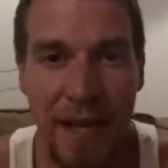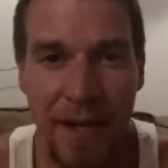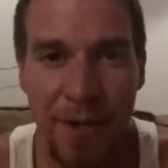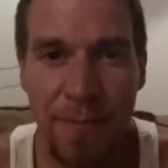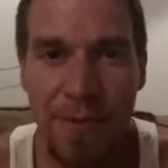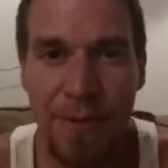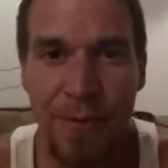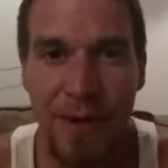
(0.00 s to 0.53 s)
I
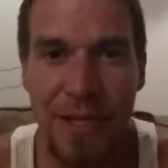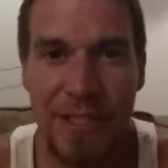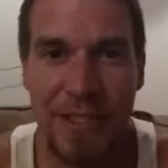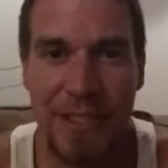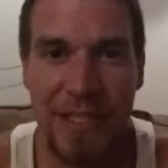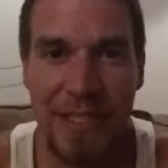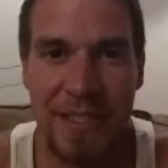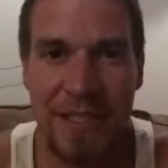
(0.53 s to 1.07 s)
hope you're
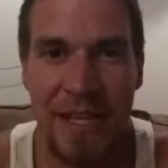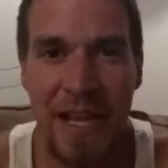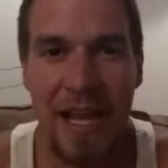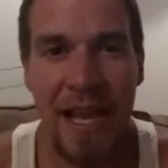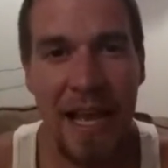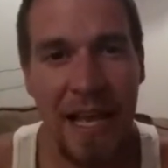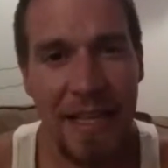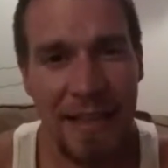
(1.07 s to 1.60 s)
watching this,
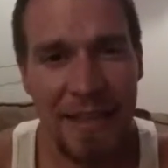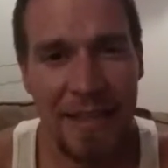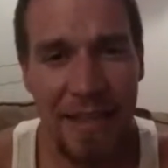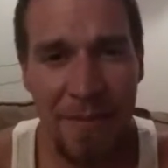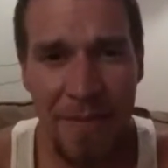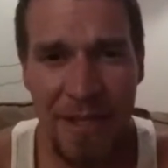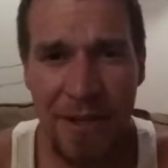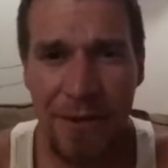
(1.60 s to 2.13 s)
and
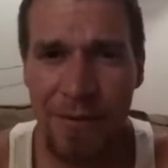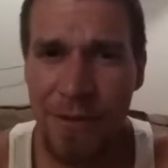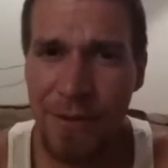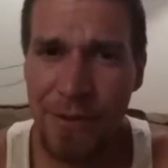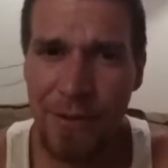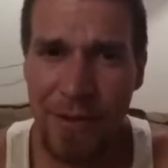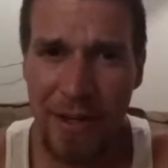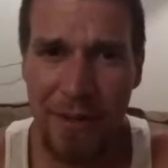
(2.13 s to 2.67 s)
let me know if
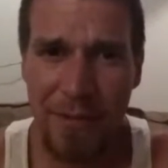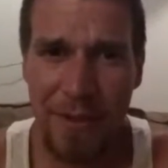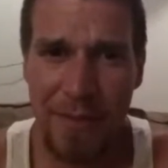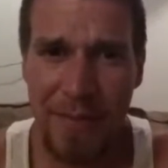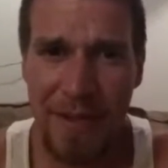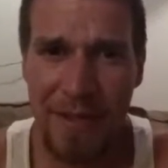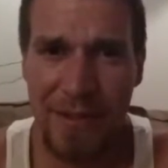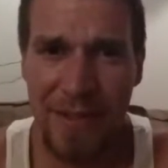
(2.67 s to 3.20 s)
you agree
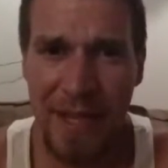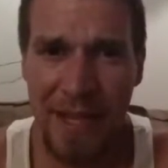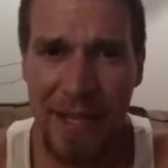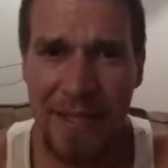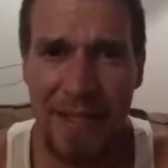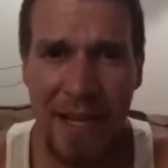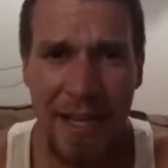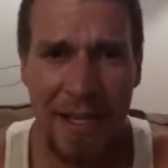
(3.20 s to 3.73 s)
with me or
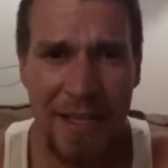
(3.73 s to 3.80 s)
not.